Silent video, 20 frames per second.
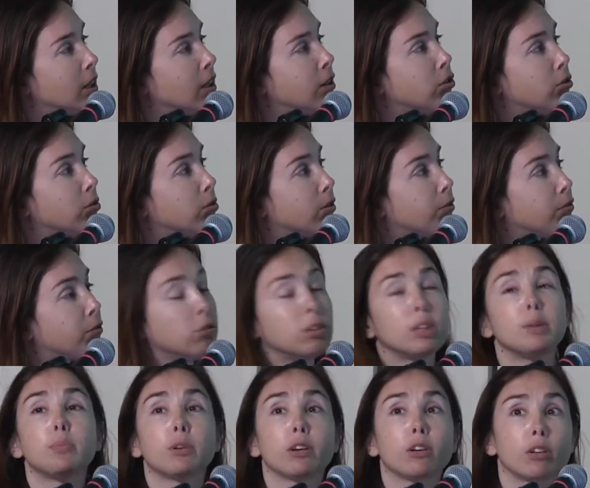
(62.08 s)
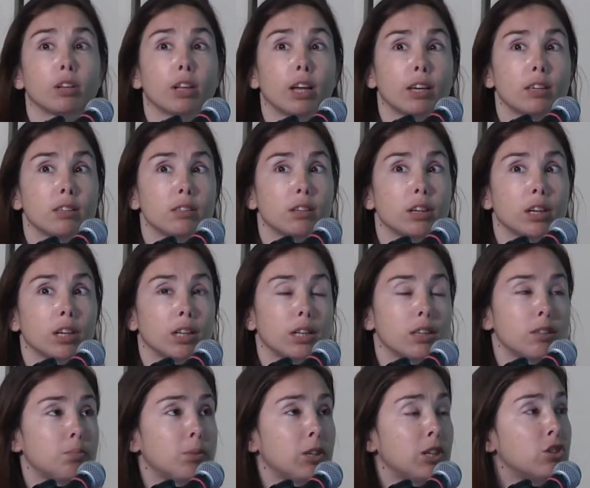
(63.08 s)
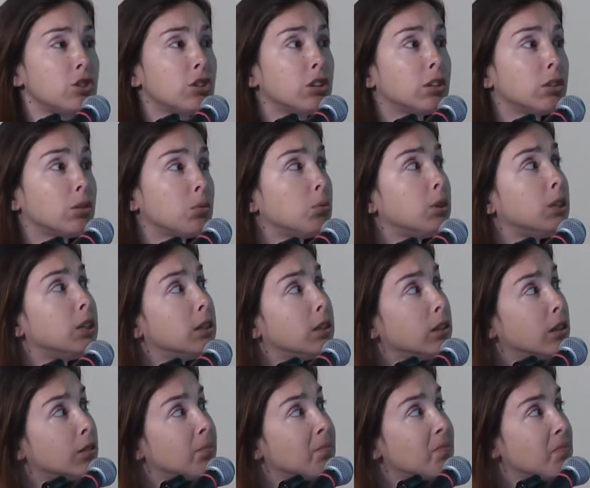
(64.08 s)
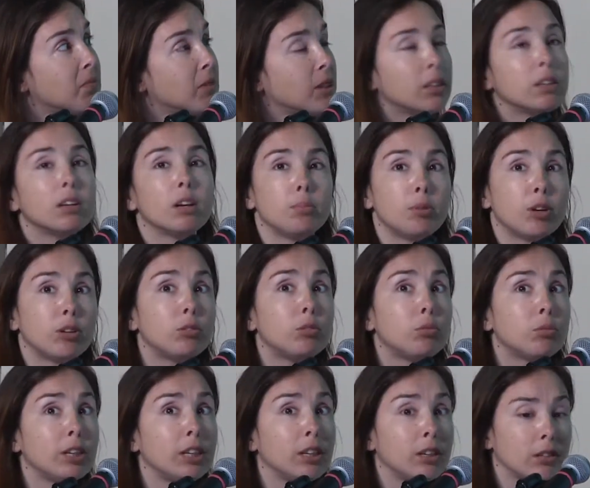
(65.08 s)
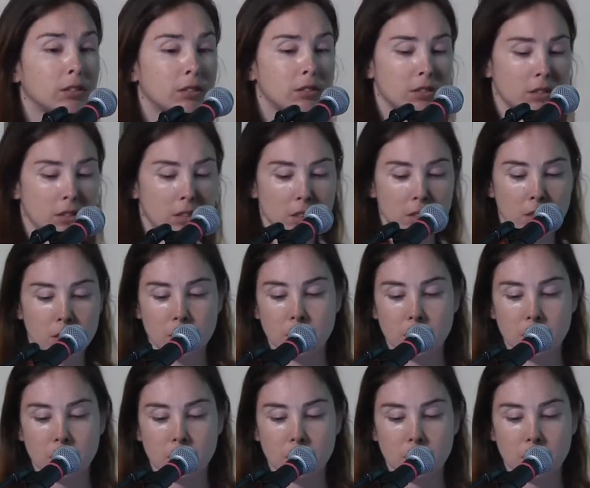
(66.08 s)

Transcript: into a fully paralyzed ALS patient within about 3 years,